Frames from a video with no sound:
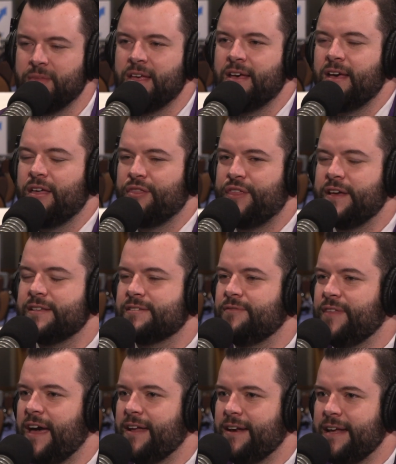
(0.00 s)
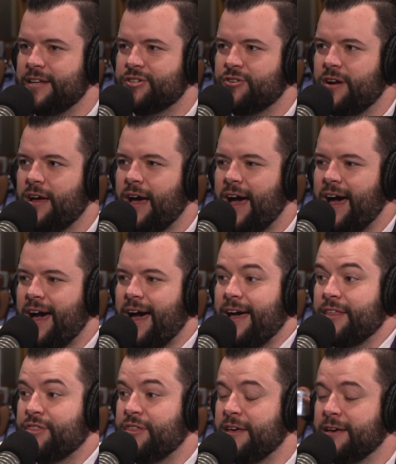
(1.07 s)
Things of that nature,
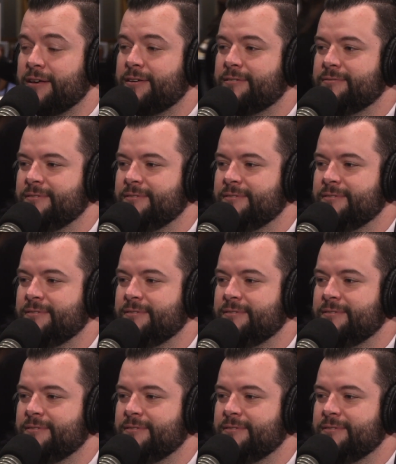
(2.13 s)
I think